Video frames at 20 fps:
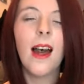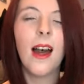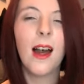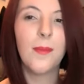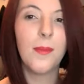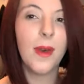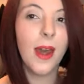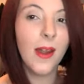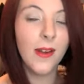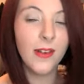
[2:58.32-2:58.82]

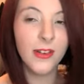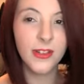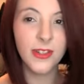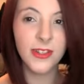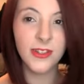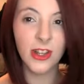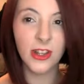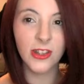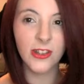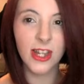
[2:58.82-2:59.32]
If
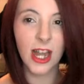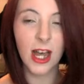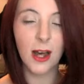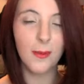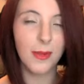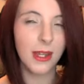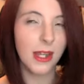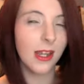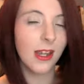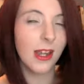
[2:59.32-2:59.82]
she does
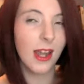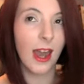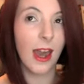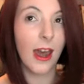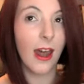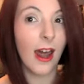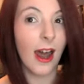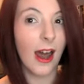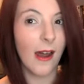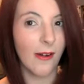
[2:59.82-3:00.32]
tell me,
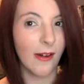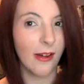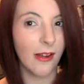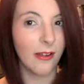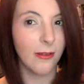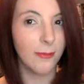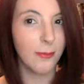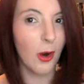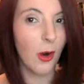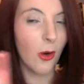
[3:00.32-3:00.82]

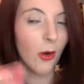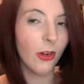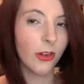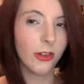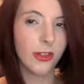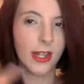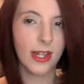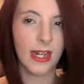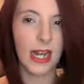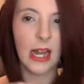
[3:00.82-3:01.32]
I'll
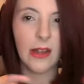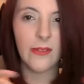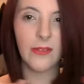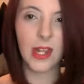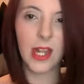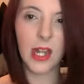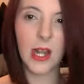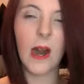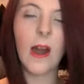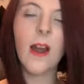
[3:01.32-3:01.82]
post it kind of
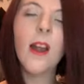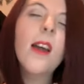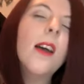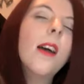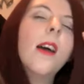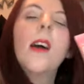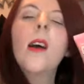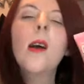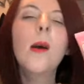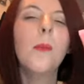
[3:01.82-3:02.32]
here,
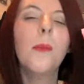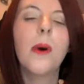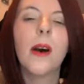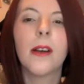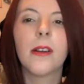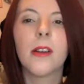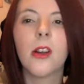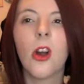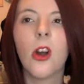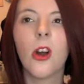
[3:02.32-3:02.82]

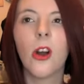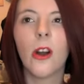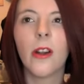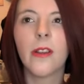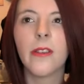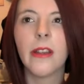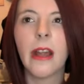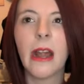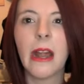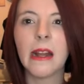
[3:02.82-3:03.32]
but
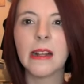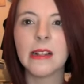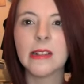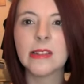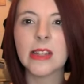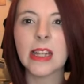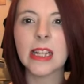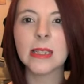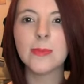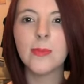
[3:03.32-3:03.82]
God, it's like
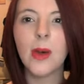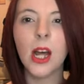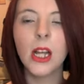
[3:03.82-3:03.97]
6